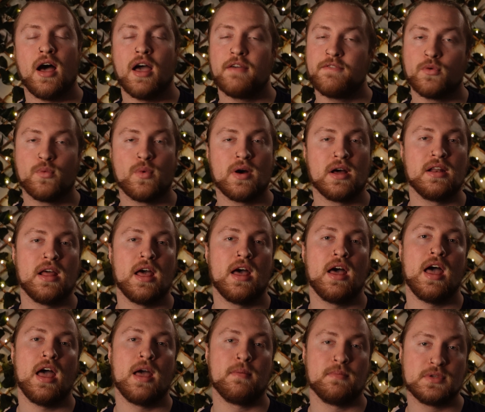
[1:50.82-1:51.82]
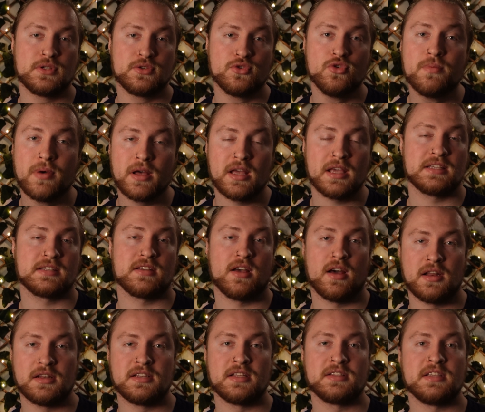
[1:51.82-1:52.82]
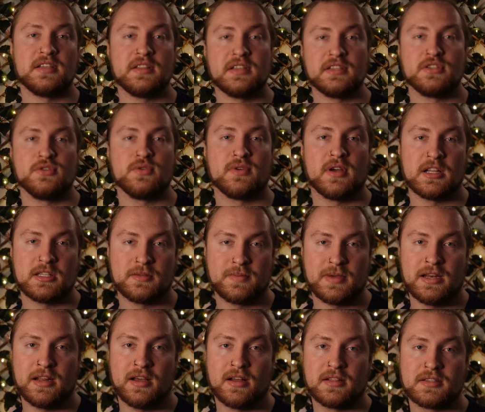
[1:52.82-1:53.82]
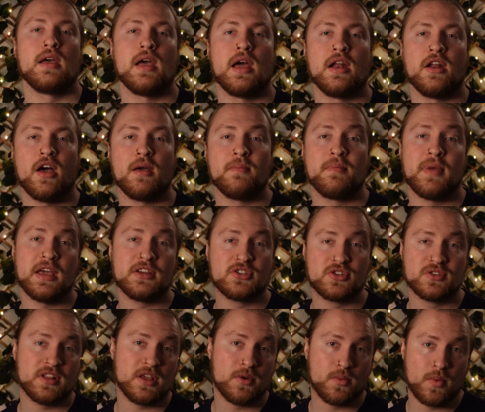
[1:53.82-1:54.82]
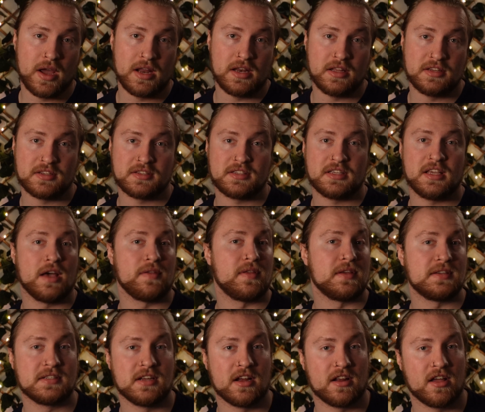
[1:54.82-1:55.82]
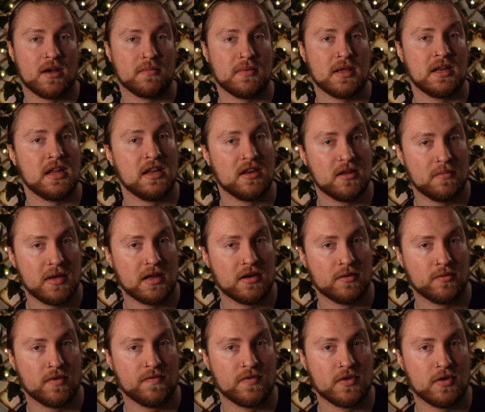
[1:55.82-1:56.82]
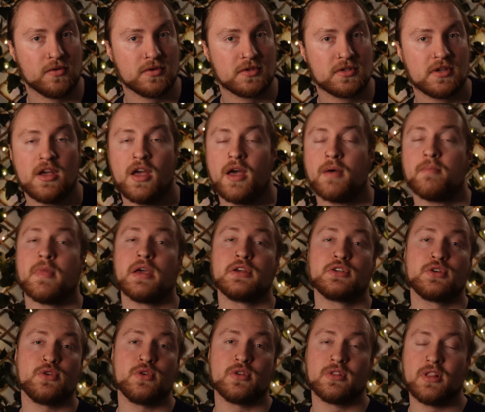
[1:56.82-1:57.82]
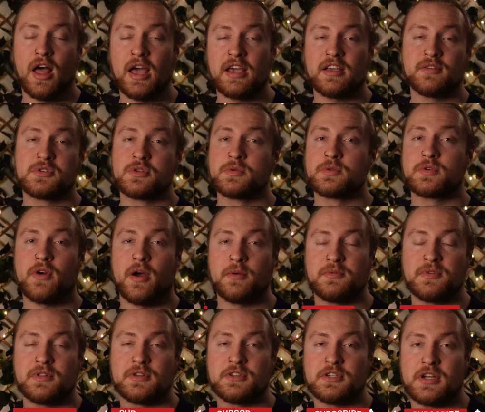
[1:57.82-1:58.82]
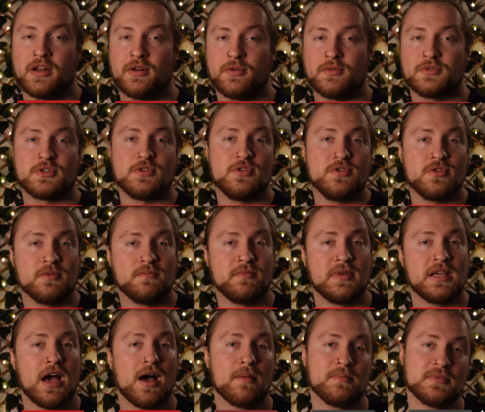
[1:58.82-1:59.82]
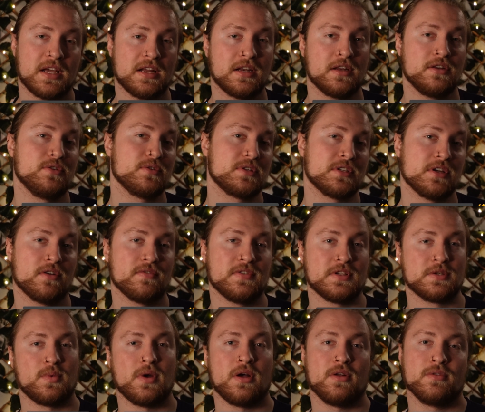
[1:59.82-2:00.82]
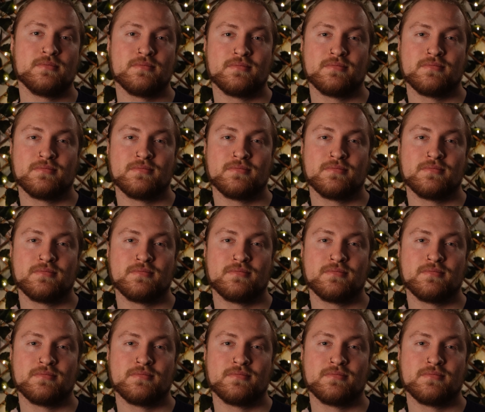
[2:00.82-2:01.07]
I, for one, am super excited to see these new cards be announced, and I am patiently waiting to see how they stack up in independent reviews. Make sure you like and subscribe to the channel so you can be updated yourself as well.